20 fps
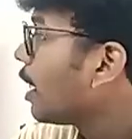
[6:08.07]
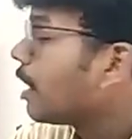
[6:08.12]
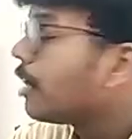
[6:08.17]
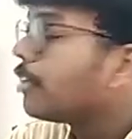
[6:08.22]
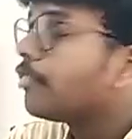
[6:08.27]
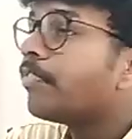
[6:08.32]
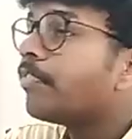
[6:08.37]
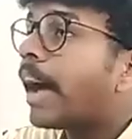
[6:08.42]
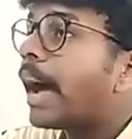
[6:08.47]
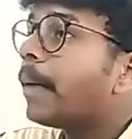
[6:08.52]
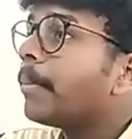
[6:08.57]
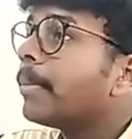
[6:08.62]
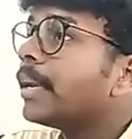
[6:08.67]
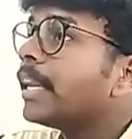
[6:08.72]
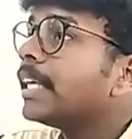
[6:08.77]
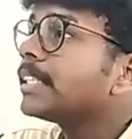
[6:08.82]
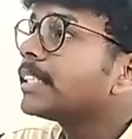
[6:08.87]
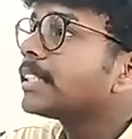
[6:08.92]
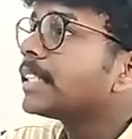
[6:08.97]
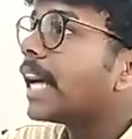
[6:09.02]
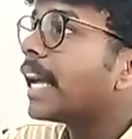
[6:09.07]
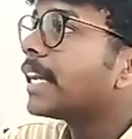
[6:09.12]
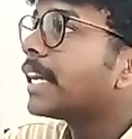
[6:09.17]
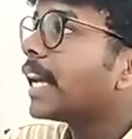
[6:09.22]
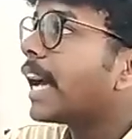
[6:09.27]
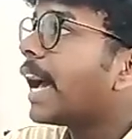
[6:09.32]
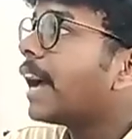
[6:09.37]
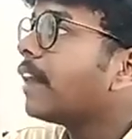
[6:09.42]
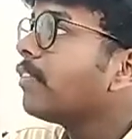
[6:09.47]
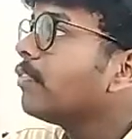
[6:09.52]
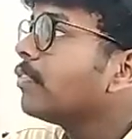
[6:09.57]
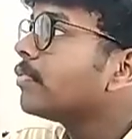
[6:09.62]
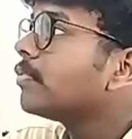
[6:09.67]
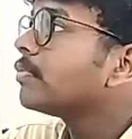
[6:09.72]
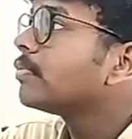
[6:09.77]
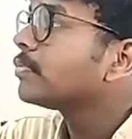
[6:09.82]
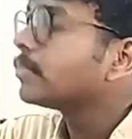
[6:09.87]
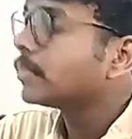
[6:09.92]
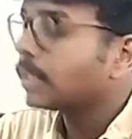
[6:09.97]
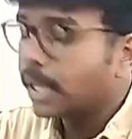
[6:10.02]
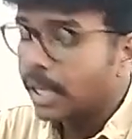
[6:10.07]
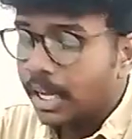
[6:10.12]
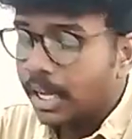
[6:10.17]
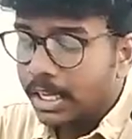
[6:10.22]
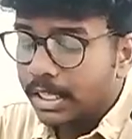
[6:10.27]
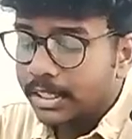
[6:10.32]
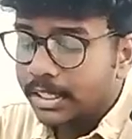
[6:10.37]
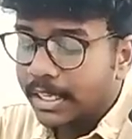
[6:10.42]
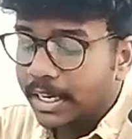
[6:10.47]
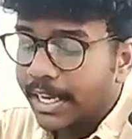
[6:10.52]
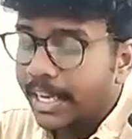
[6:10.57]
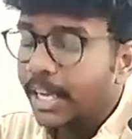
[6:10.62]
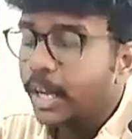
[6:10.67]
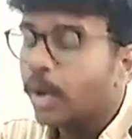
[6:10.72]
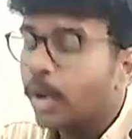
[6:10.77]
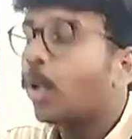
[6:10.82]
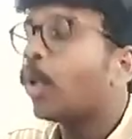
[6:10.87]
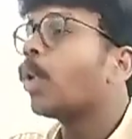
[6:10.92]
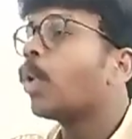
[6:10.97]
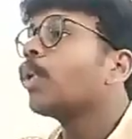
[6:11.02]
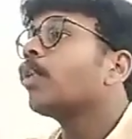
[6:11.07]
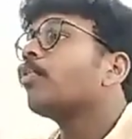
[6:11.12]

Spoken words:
families that have three or